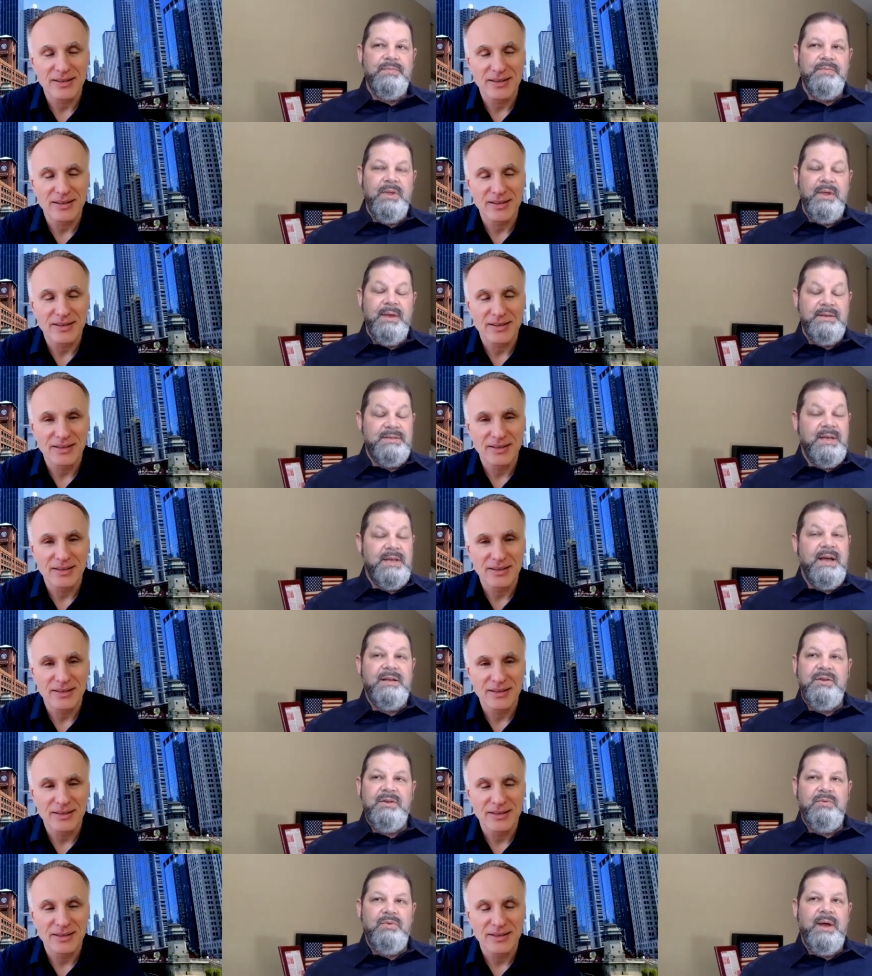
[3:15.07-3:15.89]

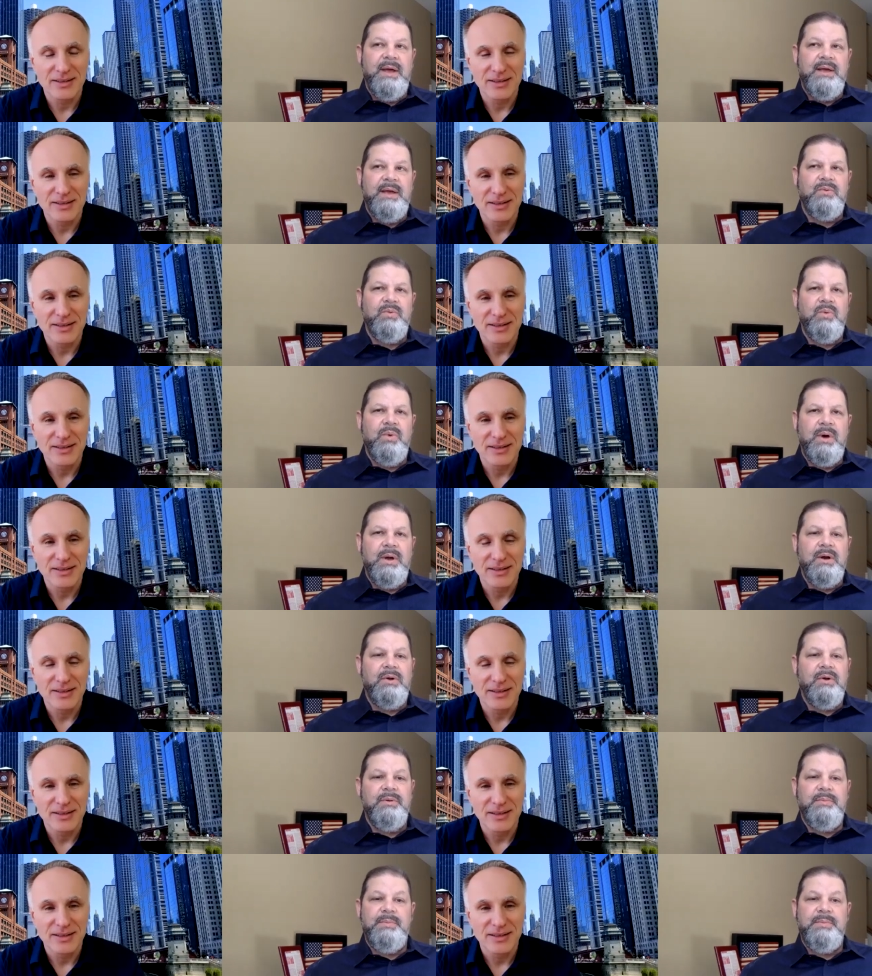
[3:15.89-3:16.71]
Speaker 1: exactly right. What
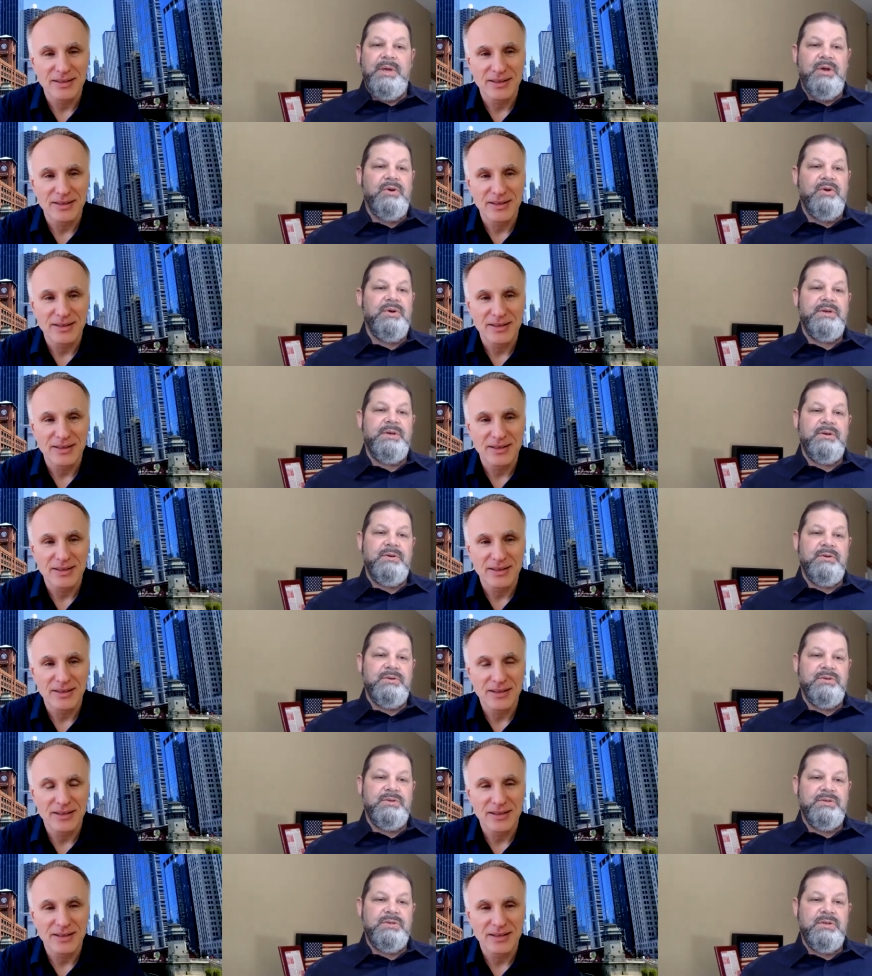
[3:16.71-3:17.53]
are the
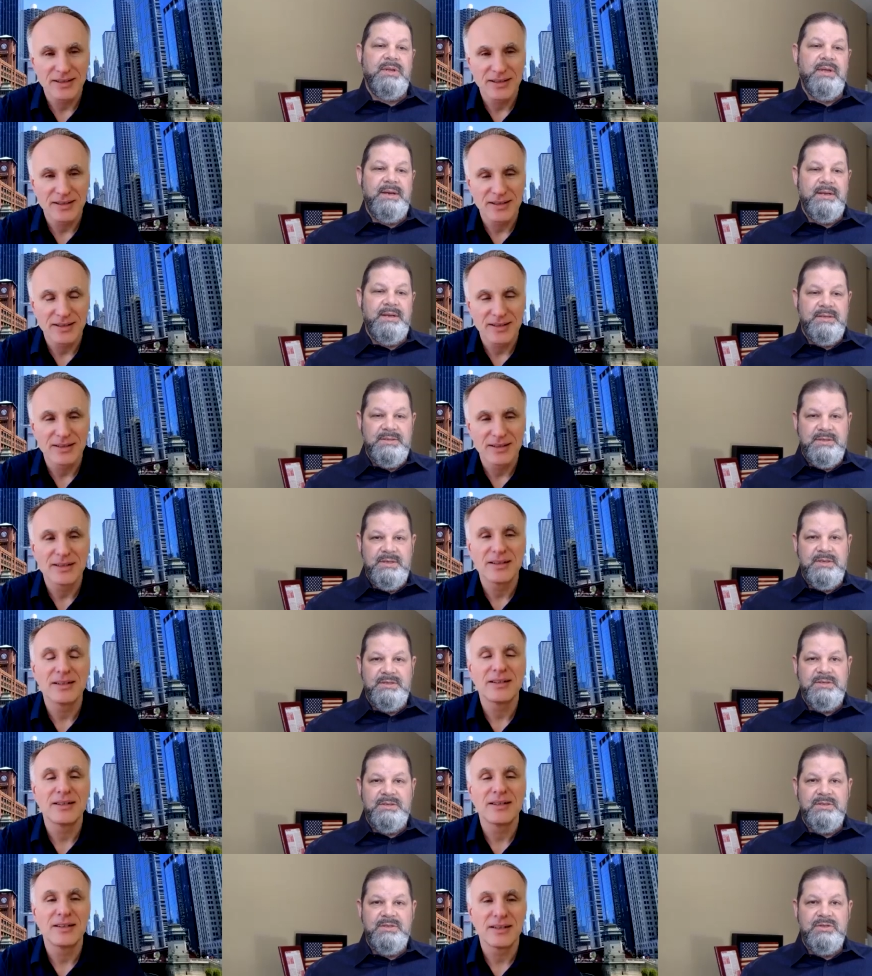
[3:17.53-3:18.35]
barriers that
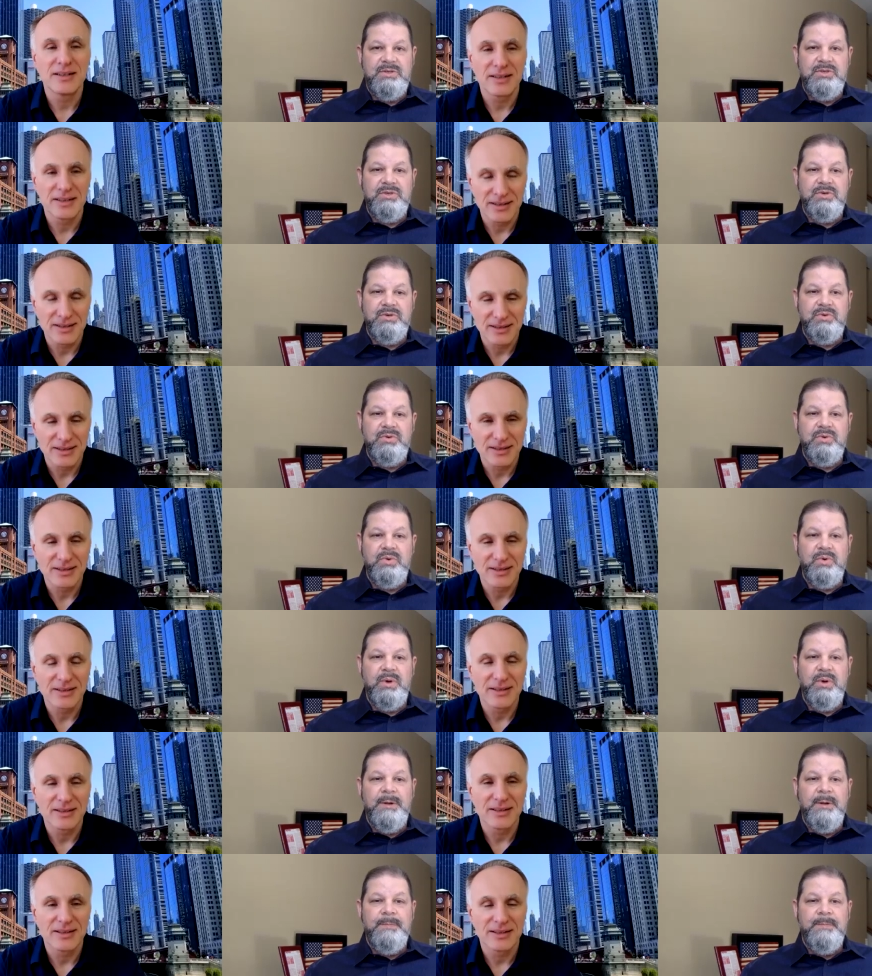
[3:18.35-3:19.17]
exist to